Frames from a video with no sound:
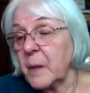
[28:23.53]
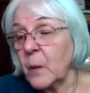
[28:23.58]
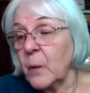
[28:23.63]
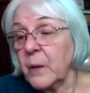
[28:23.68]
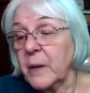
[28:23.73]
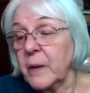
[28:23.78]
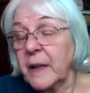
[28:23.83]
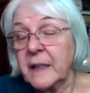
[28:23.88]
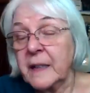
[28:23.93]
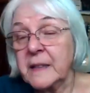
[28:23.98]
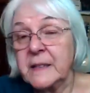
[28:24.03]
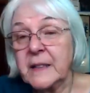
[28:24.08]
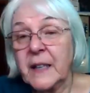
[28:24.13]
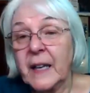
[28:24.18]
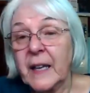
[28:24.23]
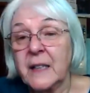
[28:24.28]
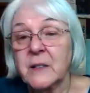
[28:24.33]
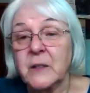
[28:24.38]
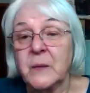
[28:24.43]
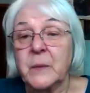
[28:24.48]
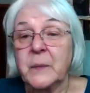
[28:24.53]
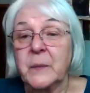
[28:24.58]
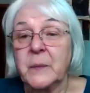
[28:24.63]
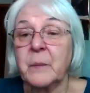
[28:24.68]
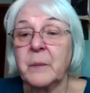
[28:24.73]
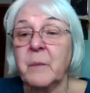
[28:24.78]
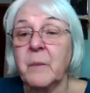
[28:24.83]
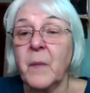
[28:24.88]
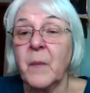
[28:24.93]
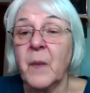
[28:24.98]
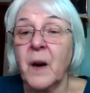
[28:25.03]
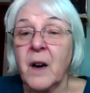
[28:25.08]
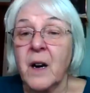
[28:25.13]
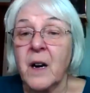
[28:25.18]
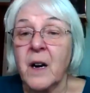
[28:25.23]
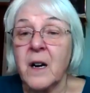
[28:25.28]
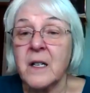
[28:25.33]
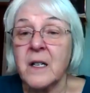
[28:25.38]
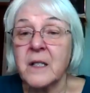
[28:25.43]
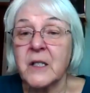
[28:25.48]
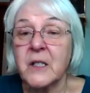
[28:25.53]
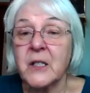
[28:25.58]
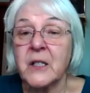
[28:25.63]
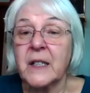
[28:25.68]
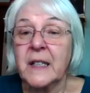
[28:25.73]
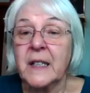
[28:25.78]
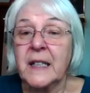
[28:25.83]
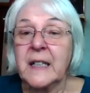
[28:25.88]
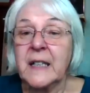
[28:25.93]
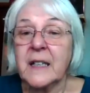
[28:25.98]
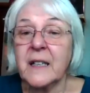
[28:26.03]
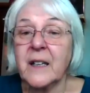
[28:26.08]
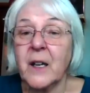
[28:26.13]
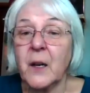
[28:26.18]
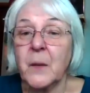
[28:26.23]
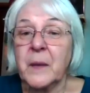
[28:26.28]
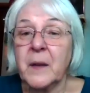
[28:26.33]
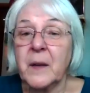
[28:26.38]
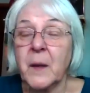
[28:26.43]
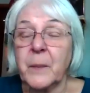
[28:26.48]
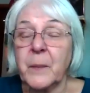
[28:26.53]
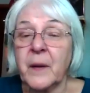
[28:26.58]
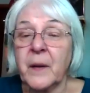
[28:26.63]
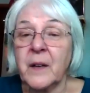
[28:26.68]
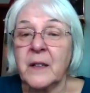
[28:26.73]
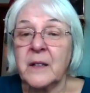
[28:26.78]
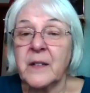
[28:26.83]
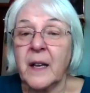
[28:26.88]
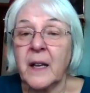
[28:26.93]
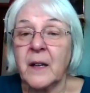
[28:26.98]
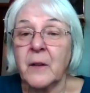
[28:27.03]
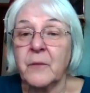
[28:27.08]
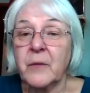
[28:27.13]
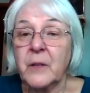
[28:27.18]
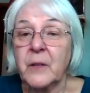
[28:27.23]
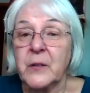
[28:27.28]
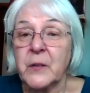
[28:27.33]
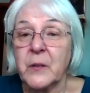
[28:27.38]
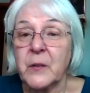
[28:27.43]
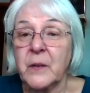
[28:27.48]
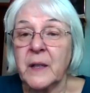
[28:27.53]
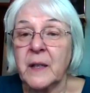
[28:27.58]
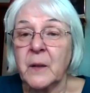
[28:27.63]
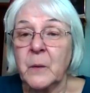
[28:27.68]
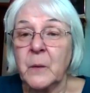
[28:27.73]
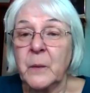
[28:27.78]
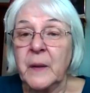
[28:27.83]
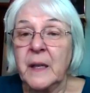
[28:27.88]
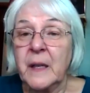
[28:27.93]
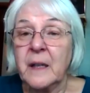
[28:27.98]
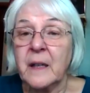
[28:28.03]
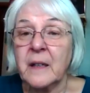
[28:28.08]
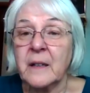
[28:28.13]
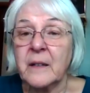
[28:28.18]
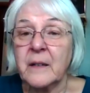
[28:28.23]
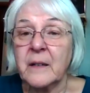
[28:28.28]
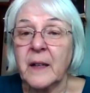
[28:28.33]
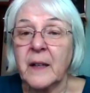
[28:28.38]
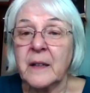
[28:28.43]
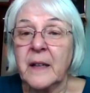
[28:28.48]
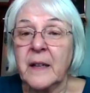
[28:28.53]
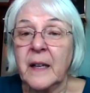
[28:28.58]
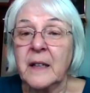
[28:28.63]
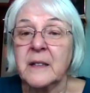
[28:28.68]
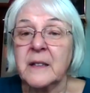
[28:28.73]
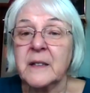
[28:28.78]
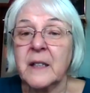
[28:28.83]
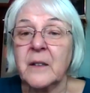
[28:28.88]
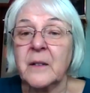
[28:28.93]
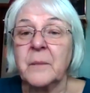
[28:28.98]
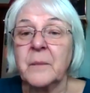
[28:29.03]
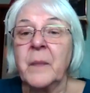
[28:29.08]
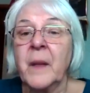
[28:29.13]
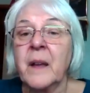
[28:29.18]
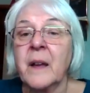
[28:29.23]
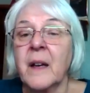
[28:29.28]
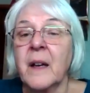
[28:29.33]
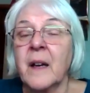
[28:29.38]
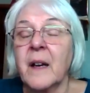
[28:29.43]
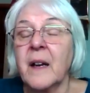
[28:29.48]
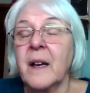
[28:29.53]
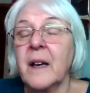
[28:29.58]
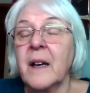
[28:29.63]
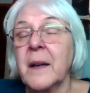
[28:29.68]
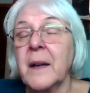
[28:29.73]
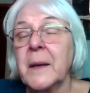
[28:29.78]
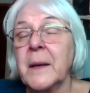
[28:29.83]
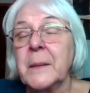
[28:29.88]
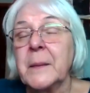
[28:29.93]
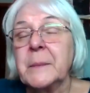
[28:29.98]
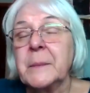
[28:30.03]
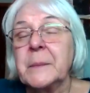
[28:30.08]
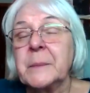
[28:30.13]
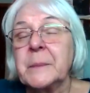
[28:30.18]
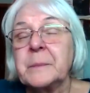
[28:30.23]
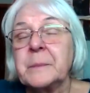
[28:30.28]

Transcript: ordained last March, coming up on his anniversary in a week and 10 days here, um,